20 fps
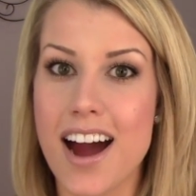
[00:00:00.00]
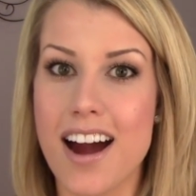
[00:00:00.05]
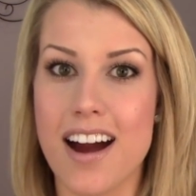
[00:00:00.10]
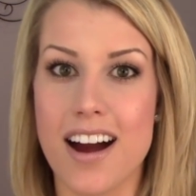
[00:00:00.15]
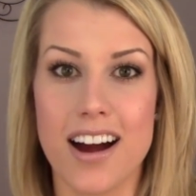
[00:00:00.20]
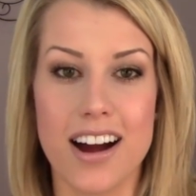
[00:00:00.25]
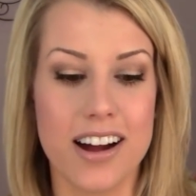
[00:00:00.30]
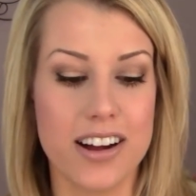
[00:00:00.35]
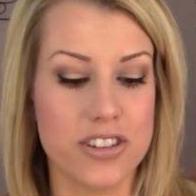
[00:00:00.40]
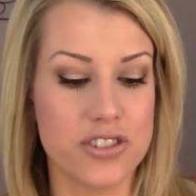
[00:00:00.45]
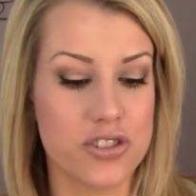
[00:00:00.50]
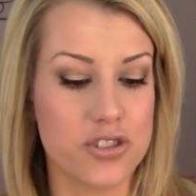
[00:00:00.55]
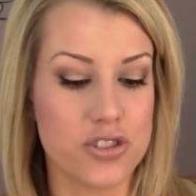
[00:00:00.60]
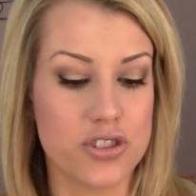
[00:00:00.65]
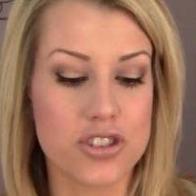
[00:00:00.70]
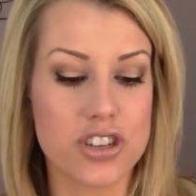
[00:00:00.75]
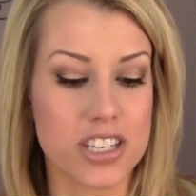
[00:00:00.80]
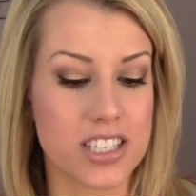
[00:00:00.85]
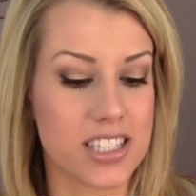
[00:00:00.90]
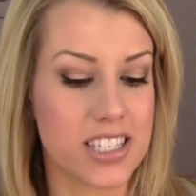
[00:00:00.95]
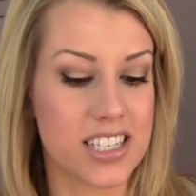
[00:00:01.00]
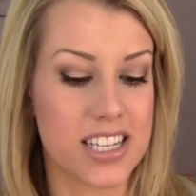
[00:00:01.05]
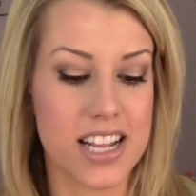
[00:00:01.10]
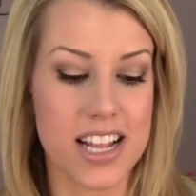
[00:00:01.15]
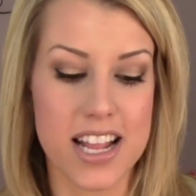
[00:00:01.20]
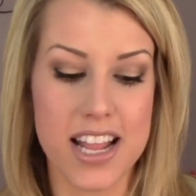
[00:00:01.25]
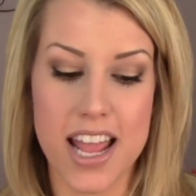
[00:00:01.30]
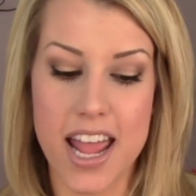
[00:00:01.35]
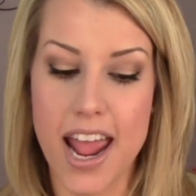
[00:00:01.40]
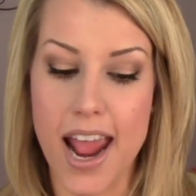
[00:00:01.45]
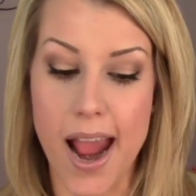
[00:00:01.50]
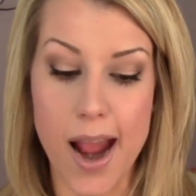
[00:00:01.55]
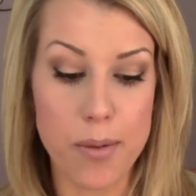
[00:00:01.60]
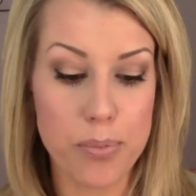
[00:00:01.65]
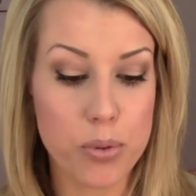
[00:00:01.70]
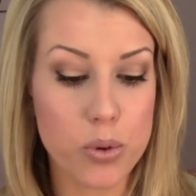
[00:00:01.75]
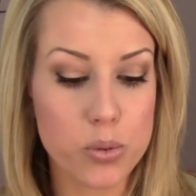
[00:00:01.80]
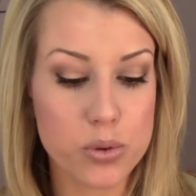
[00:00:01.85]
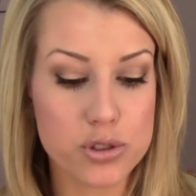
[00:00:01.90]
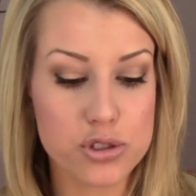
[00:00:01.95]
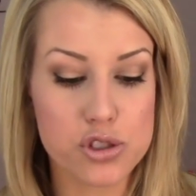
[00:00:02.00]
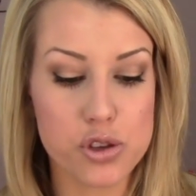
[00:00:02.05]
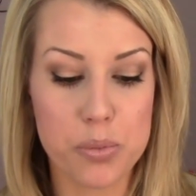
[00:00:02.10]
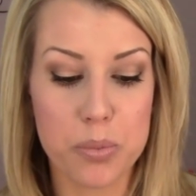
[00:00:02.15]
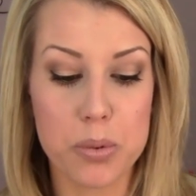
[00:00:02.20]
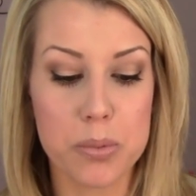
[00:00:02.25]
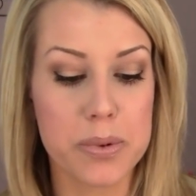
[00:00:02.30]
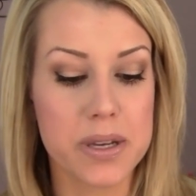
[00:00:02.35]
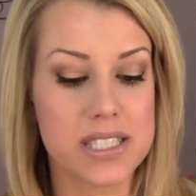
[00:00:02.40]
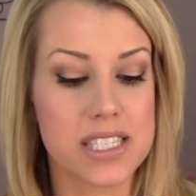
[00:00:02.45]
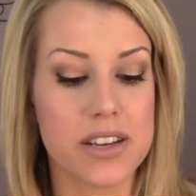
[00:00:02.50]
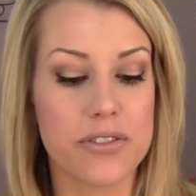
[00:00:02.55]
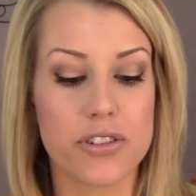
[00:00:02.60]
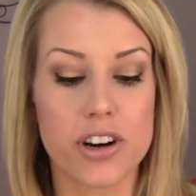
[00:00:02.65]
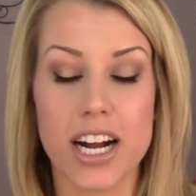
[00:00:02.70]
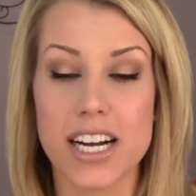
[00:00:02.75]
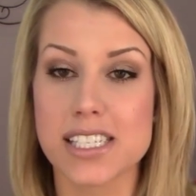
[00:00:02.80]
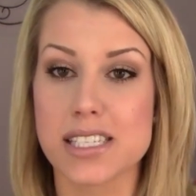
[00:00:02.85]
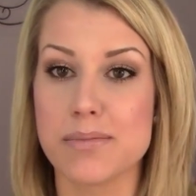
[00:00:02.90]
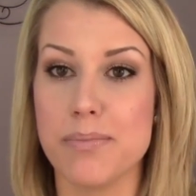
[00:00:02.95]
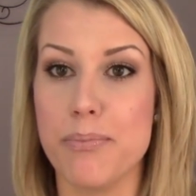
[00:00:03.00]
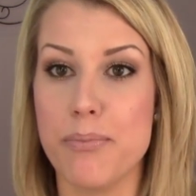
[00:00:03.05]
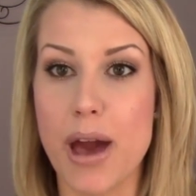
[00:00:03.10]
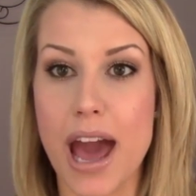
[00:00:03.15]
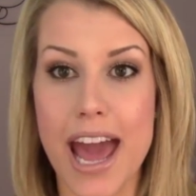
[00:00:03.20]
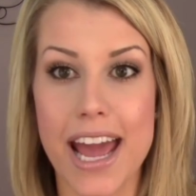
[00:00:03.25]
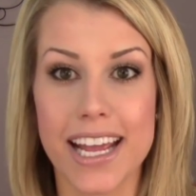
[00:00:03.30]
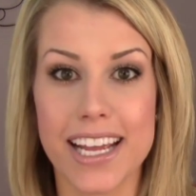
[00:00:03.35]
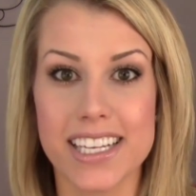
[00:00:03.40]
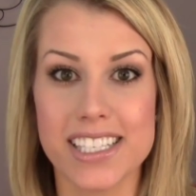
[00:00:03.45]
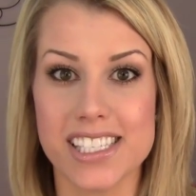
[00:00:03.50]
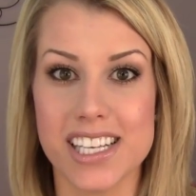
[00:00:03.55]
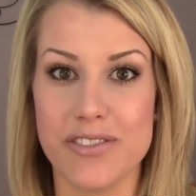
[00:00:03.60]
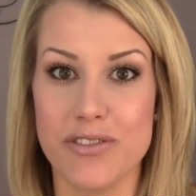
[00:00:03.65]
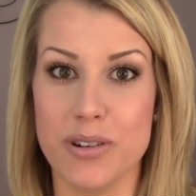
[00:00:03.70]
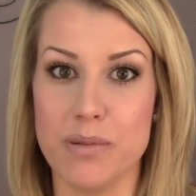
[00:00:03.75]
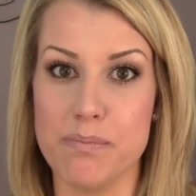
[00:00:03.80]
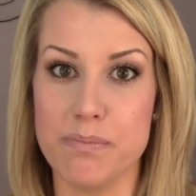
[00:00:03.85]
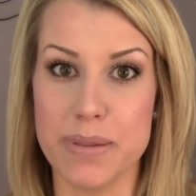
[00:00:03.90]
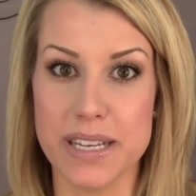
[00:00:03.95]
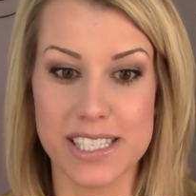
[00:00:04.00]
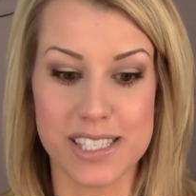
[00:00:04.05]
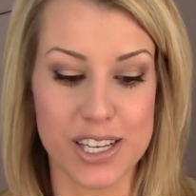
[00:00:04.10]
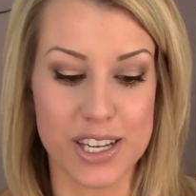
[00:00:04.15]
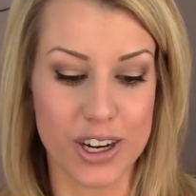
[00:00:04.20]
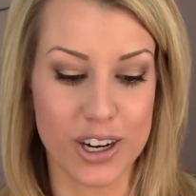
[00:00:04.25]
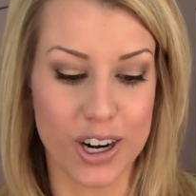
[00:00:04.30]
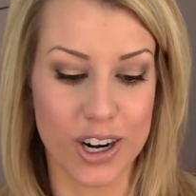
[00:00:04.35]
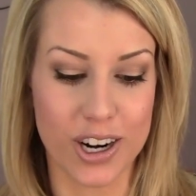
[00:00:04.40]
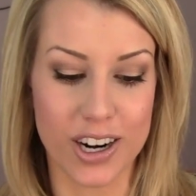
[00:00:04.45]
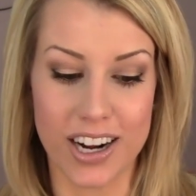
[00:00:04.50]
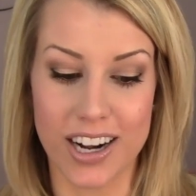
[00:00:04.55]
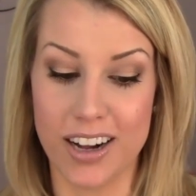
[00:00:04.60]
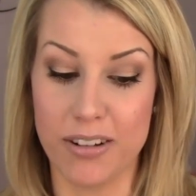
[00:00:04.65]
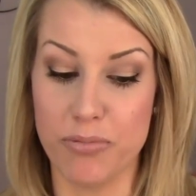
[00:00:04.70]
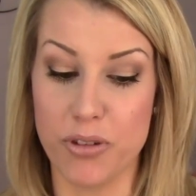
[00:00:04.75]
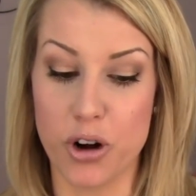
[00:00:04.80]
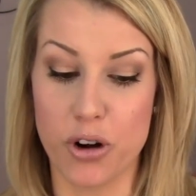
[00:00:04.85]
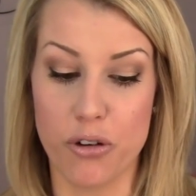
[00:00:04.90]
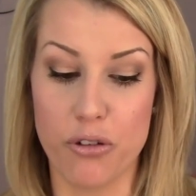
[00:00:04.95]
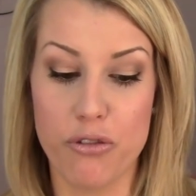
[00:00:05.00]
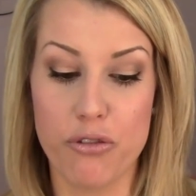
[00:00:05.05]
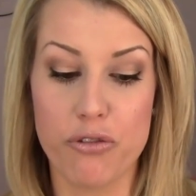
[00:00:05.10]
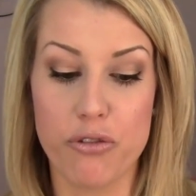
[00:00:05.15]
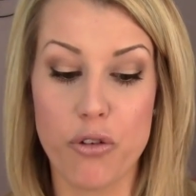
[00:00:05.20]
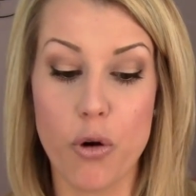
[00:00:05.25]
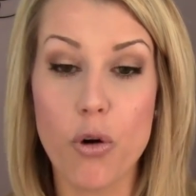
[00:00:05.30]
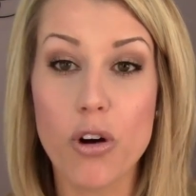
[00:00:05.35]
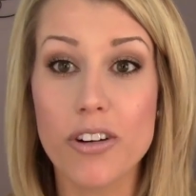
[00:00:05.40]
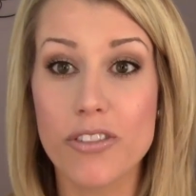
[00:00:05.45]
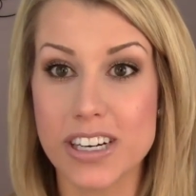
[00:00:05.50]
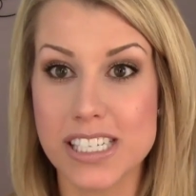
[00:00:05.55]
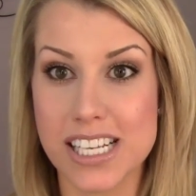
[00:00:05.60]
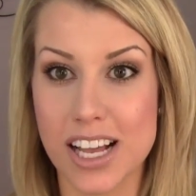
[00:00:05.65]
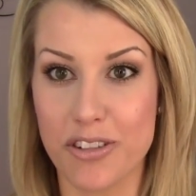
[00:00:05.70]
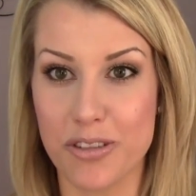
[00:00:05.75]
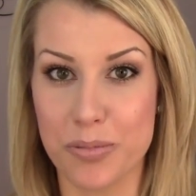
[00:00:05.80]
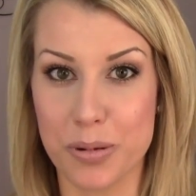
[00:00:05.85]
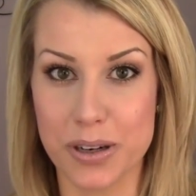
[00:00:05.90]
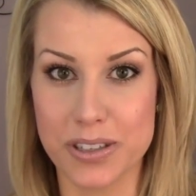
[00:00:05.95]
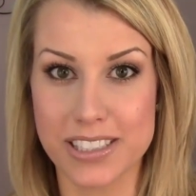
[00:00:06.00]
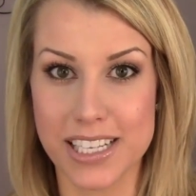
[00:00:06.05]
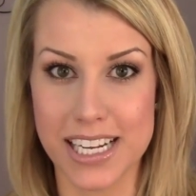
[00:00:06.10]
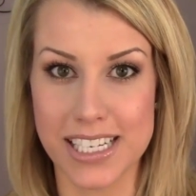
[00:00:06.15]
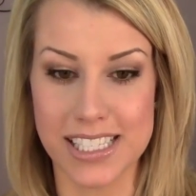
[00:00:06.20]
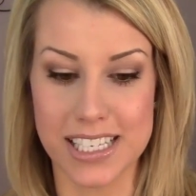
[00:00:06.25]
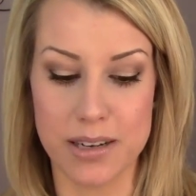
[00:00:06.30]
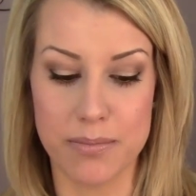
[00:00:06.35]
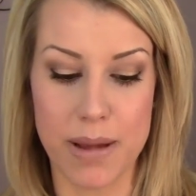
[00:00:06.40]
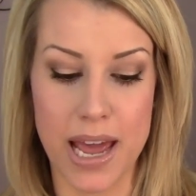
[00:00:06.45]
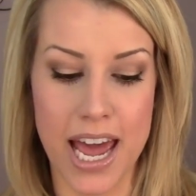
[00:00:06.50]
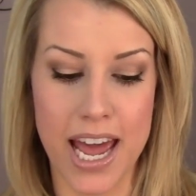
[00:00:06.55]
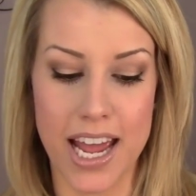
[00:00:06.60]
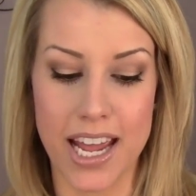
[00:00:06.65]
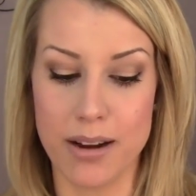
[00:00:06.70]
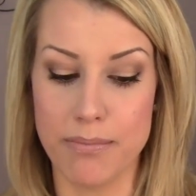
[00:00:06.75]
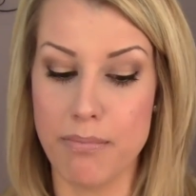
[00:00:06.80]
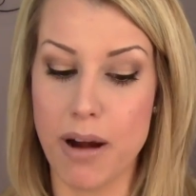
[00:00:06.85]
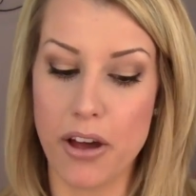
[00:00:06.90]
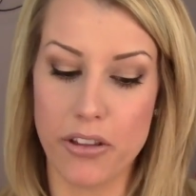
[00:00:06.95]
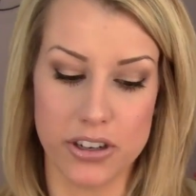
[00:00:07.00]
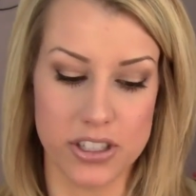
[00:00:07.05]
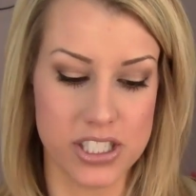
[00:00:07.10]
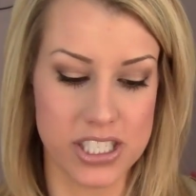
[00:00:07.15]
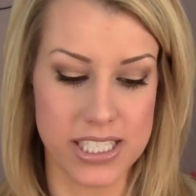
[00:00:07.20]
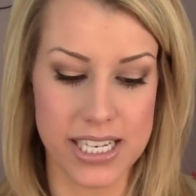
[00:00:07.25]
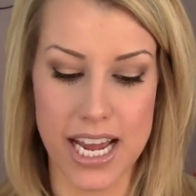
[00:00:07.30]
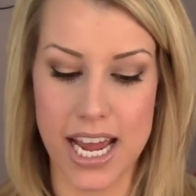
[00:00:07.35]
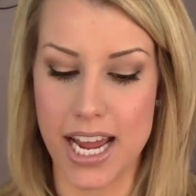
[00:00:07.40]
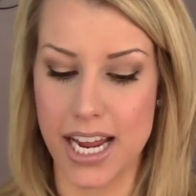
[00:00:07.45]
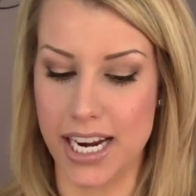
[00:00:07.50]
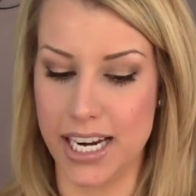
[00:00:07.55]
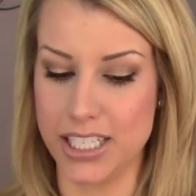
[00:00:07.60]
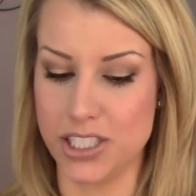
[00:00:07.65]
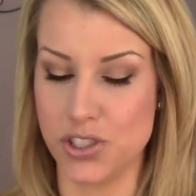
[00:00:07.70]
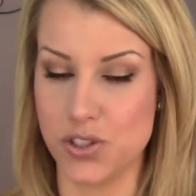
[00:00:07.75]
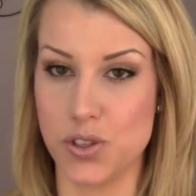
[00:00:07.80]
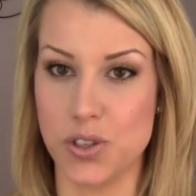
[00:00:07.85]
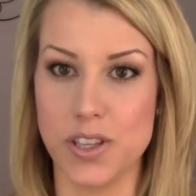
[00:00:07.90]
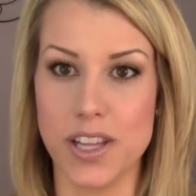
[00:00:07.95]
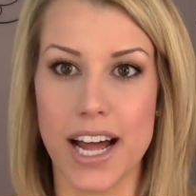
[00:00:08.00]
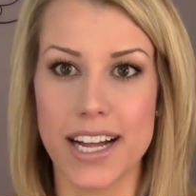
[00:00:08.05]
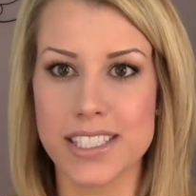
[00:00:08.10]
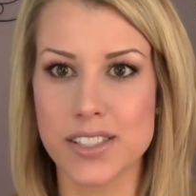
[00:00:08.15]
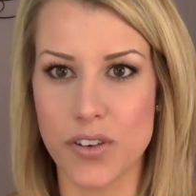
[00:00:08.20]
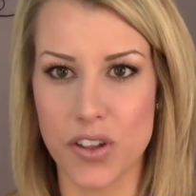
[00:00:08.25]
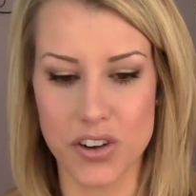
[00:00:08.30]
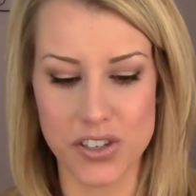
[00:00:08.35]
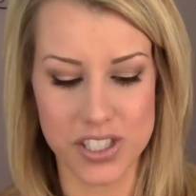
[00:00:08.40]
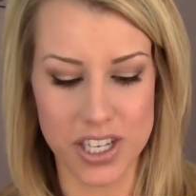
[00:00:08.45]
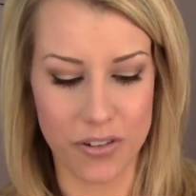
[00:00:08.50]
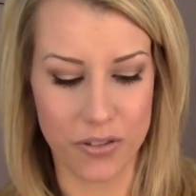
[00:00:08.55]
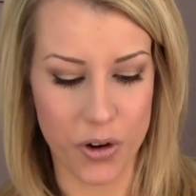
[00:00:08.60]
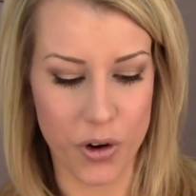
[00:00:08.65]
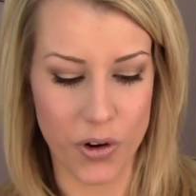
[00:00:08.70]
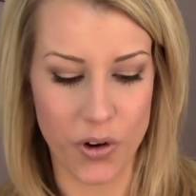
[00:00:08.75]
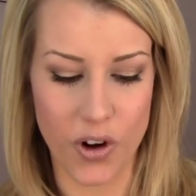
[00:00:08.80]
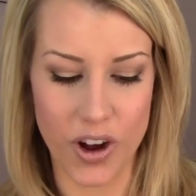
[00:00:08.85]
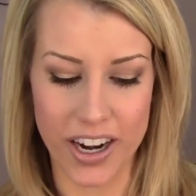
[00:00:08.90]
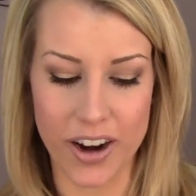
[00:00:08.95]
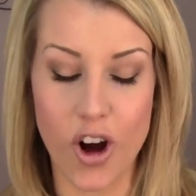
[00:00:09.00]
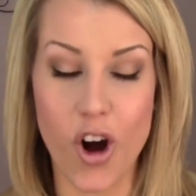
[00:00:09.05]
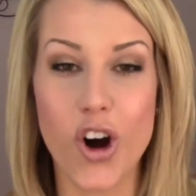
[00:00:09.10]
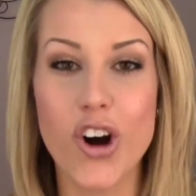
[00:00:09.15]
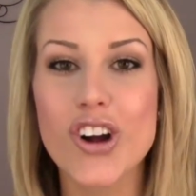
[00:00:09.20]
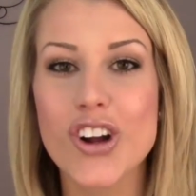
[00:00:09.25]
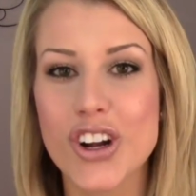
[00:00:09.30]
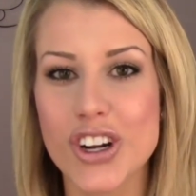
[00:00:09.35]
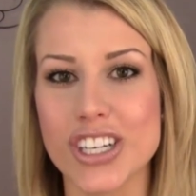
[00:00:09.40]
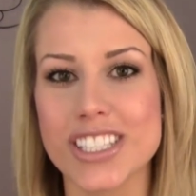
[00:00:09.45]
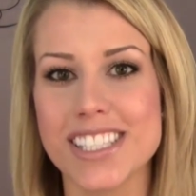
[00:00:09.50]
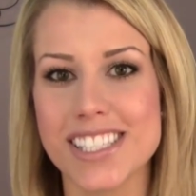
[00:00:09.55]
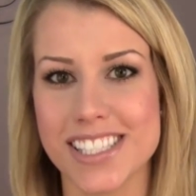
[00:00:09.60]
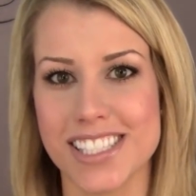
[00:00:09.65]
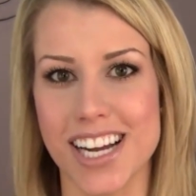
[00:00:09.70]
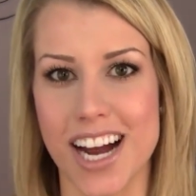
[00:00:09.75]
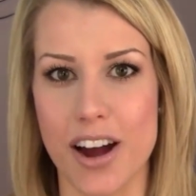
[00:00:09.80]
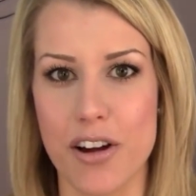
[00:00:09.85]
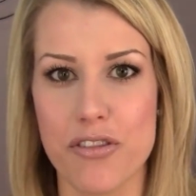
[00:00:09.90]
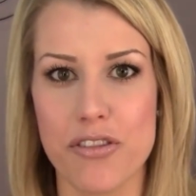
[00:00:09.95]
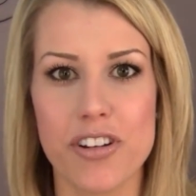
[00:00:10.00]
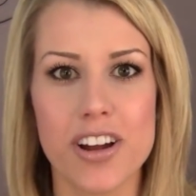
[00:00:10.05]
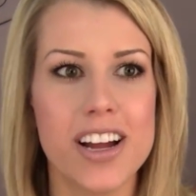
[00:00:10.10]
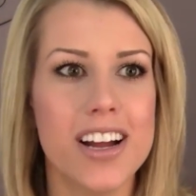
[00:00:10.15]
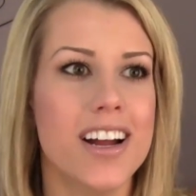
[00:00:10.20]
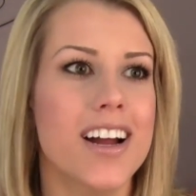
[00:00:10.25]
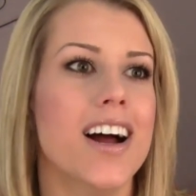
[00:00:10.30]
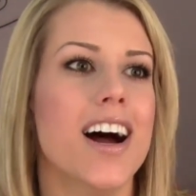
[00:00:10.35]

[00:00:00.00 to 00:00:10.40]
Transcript: Uh, just April was super busy for us. May is even busier. Um, there are four of us have birthdays in May, Mother's Day, just lots of other stuff going on, all good stuff.